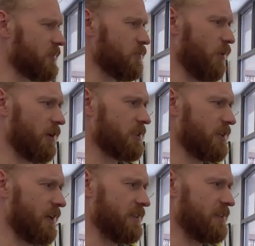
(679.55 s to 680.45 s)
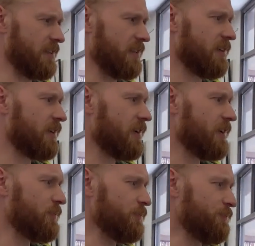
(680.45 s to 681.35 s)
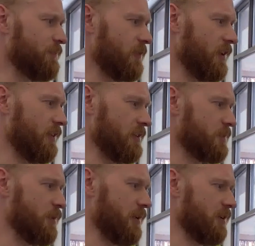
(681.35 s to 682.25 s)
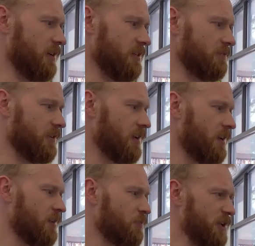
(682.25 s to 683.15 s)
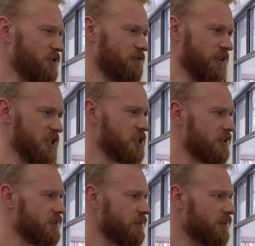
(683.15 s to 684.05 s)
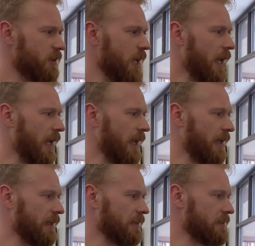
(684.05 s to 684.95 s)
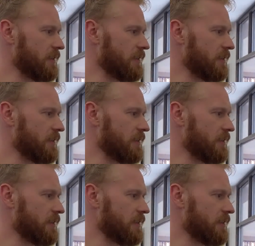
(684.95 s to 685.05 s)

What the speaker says: works I did in the spirit of preservation and